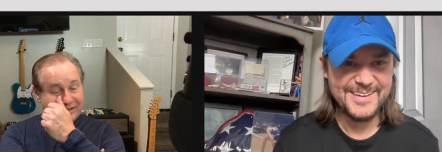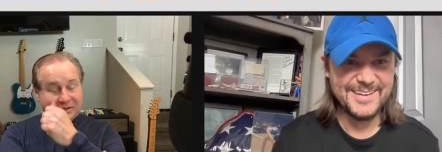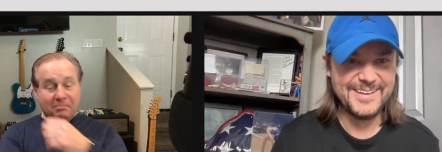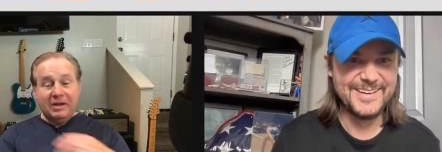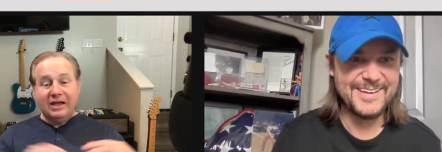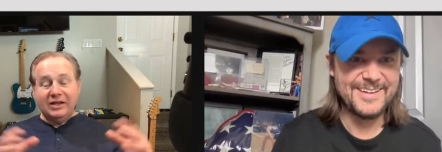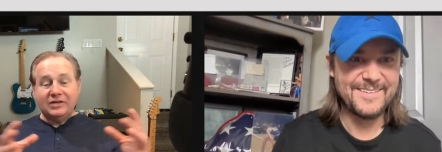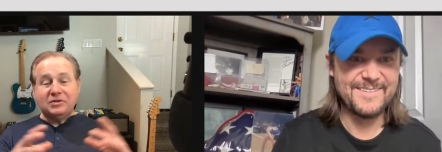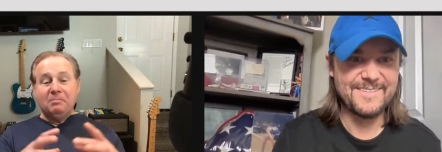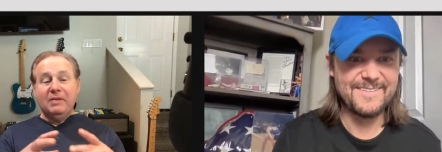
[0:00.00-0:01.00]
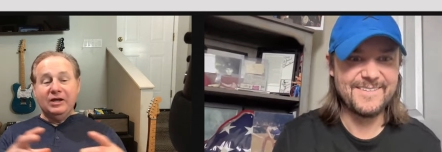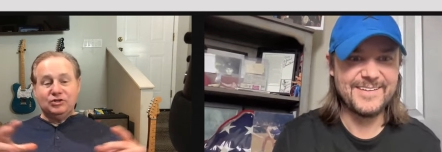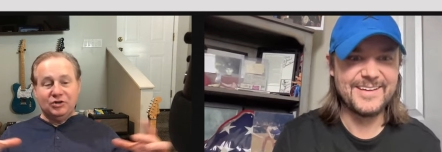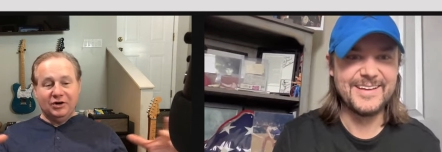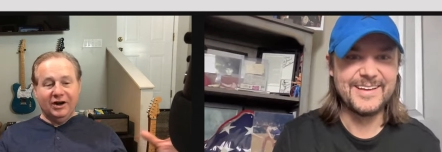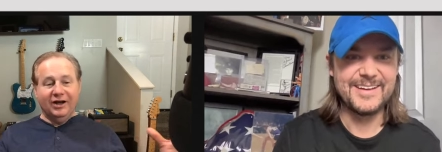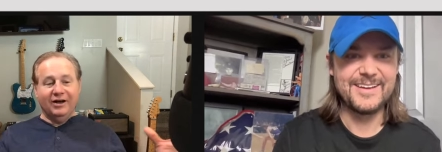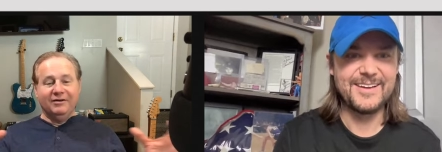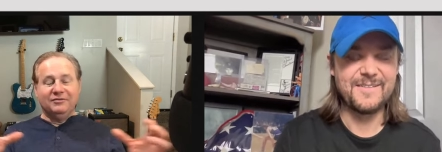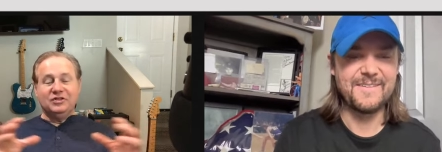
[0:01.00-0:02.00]
Speaker 1: a that's a mixture
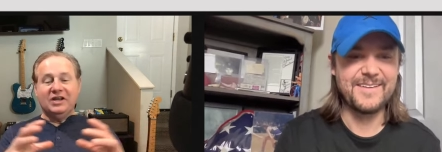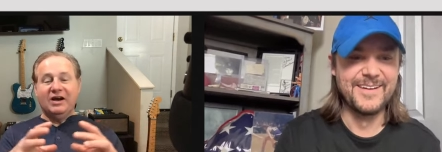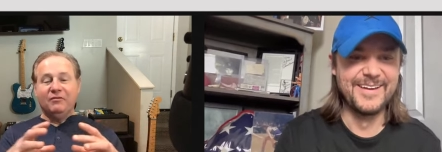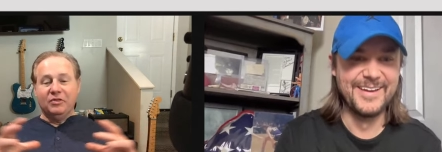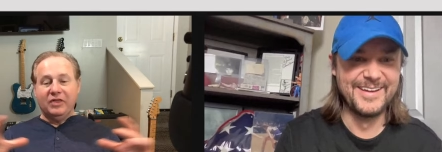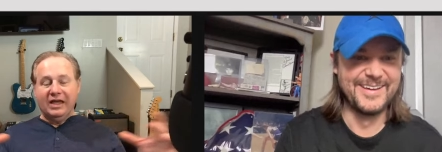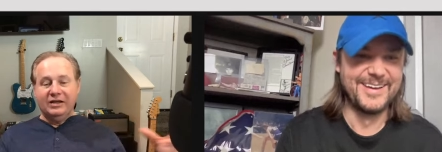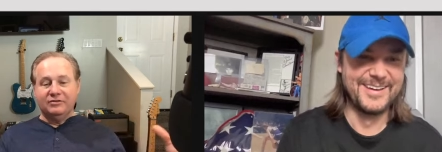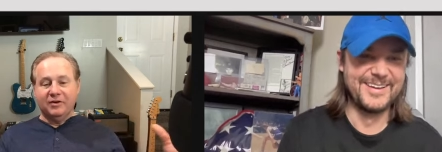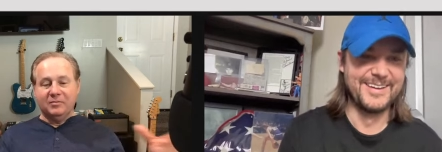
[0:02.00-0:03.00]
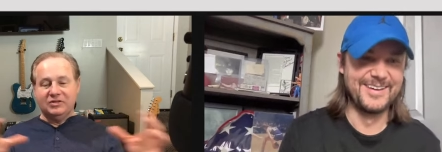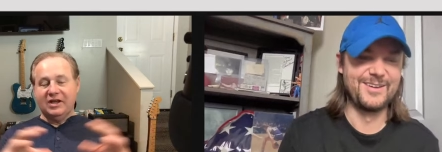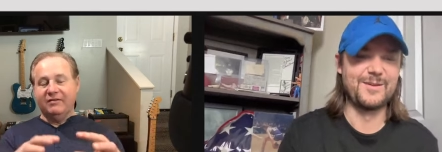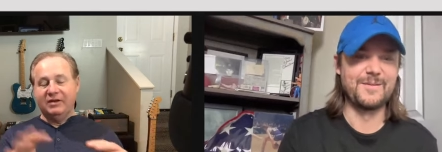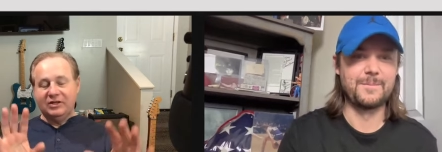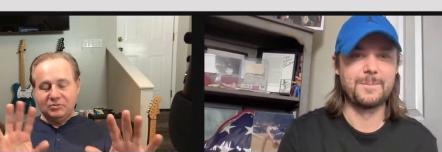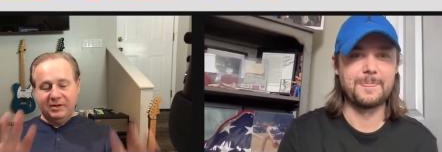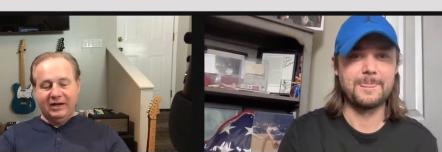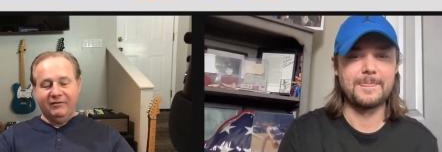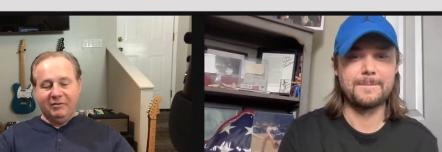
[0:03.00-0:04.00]
of several things from the seventies, but
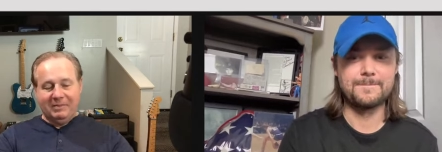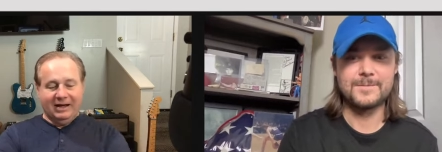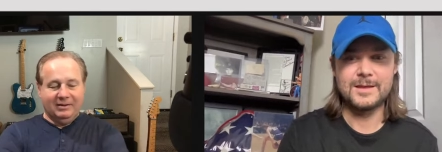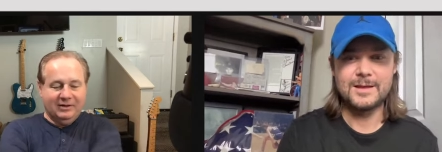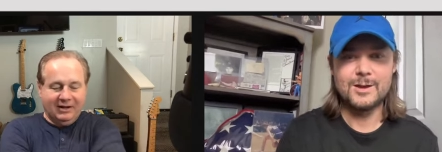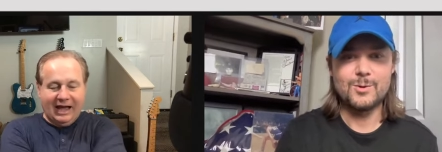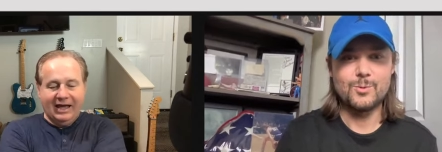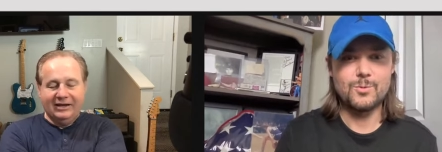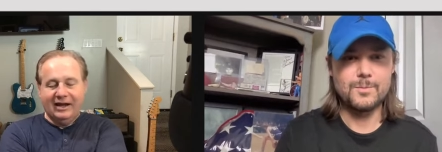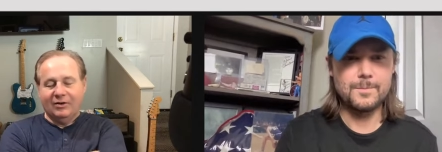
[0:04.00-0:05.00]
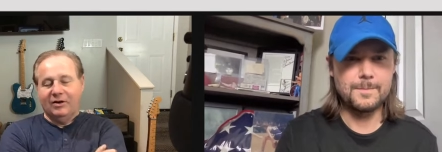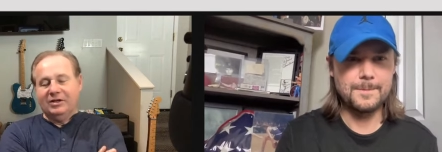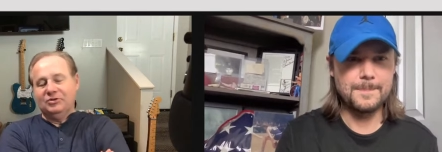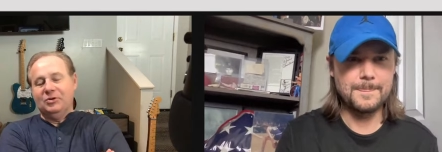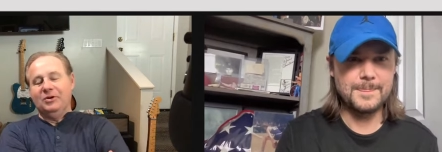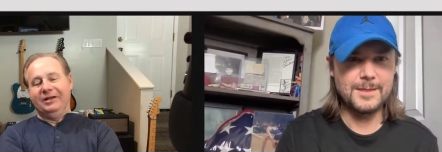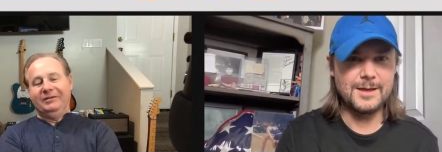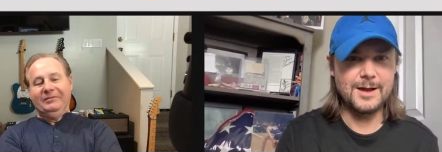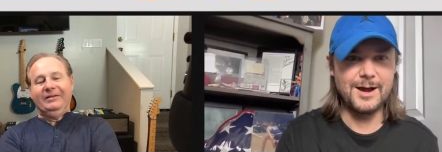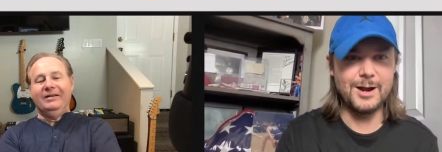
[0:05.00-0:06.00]
never mind. Uh, I digress. Go ahead.
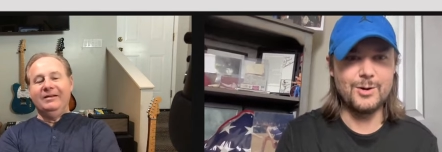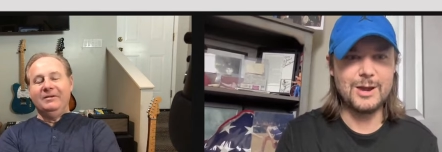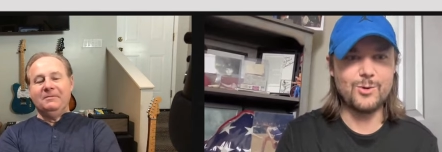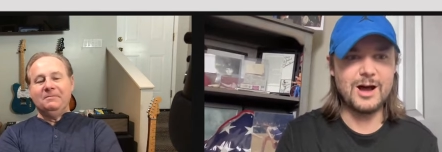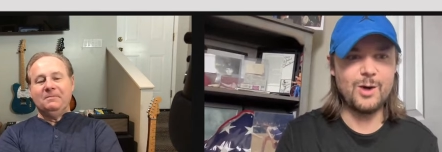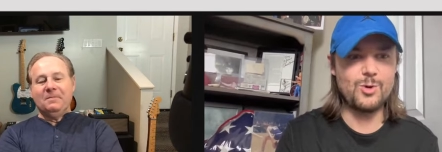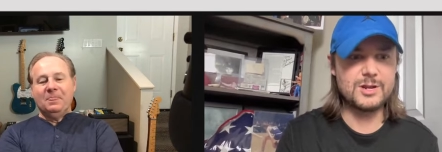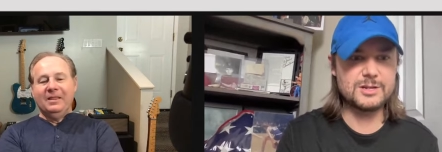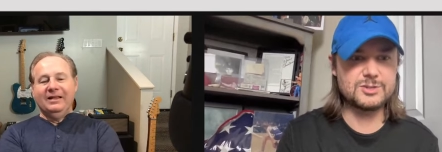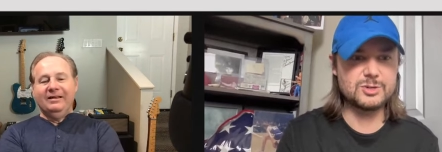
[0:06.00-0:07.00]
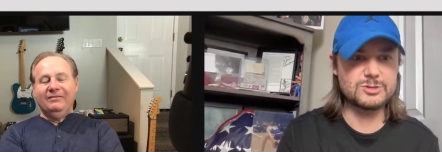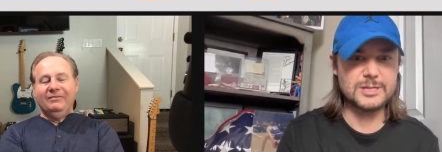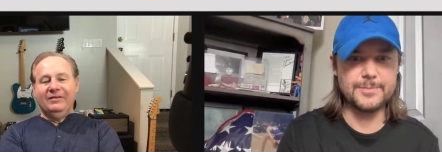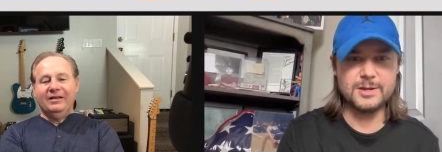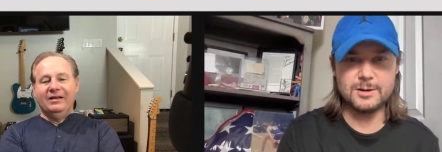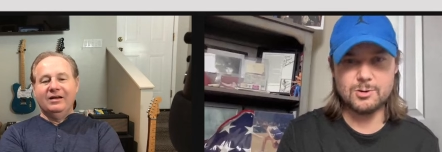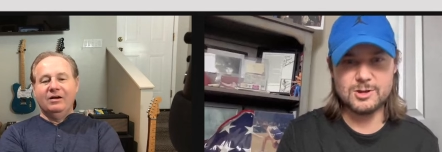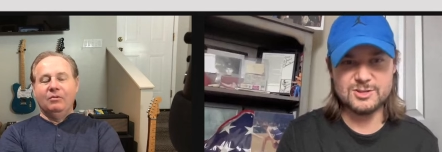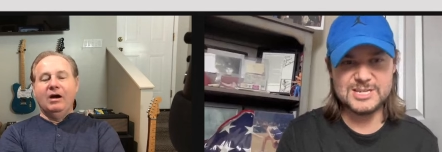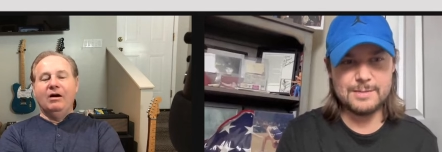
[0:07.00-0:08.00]
Speaker 2: All right. Well, I wanted to do something here
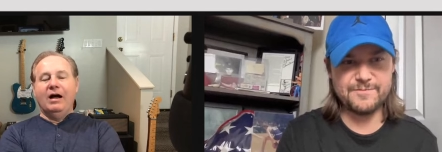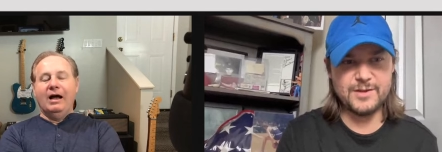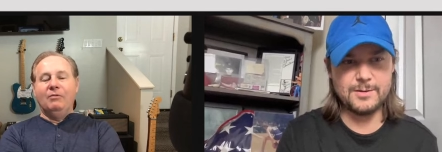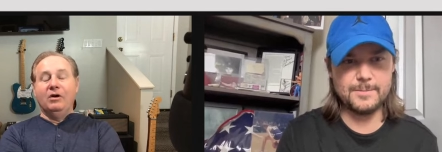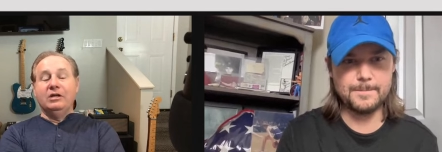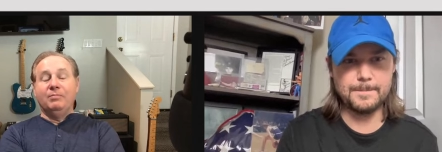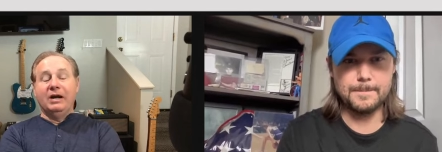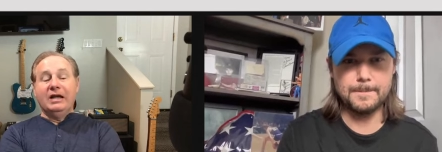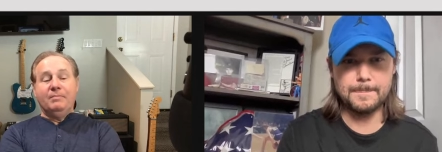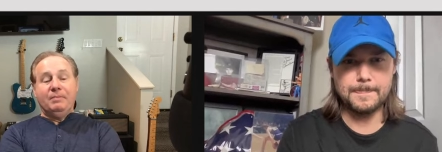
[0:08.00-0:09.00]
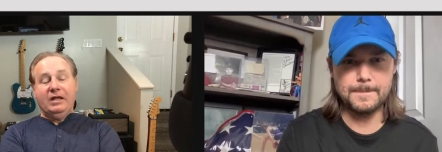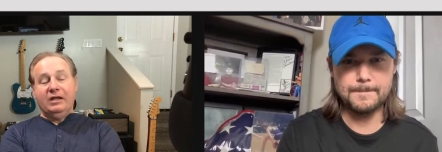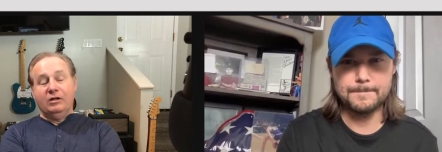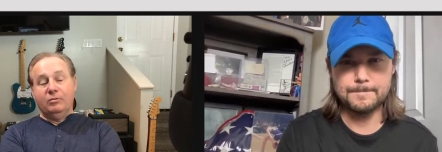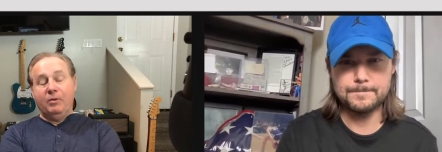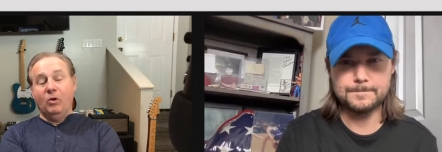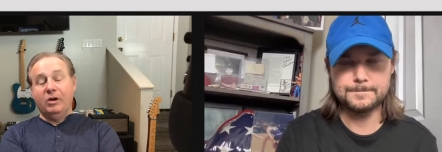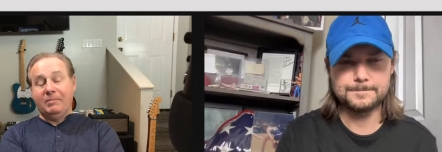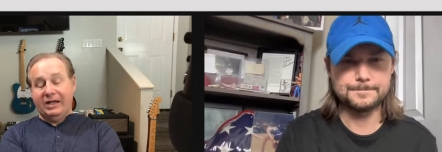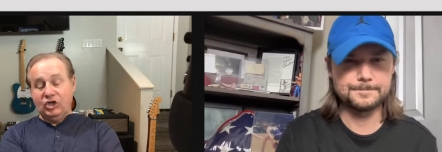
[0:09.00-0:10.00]
because well, I
Speaker 1: wanted to bring up another little point
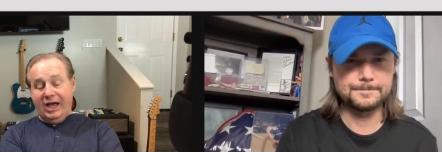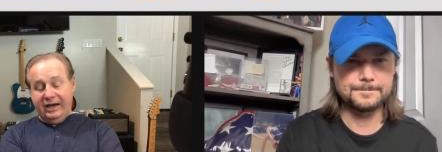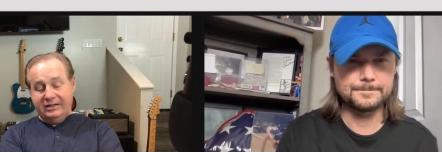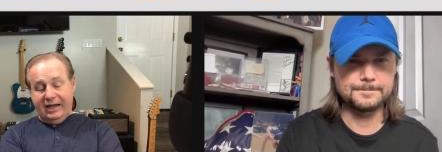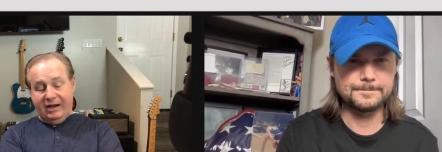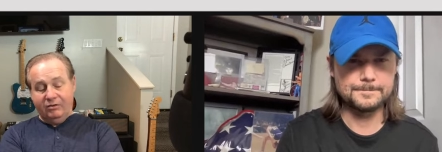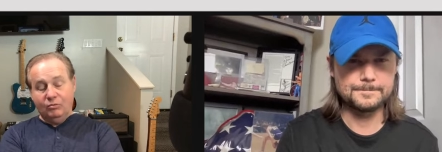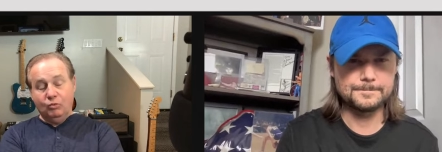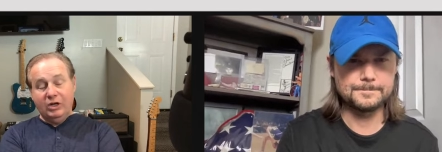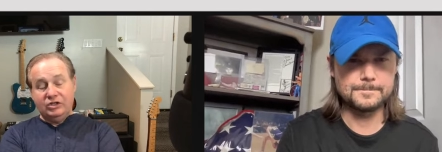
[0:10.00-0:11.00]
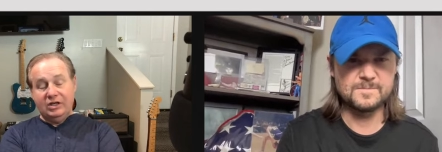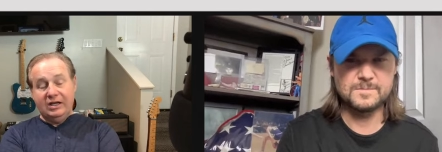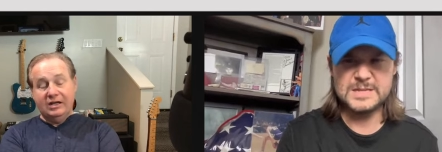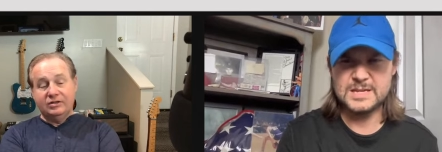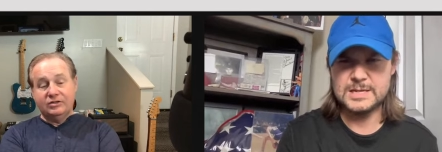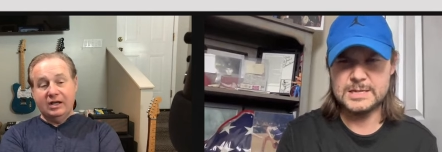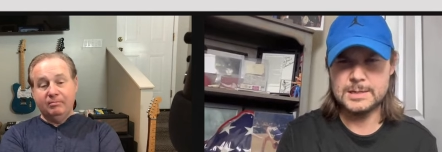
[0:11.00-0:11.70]
about Chinatown, which is it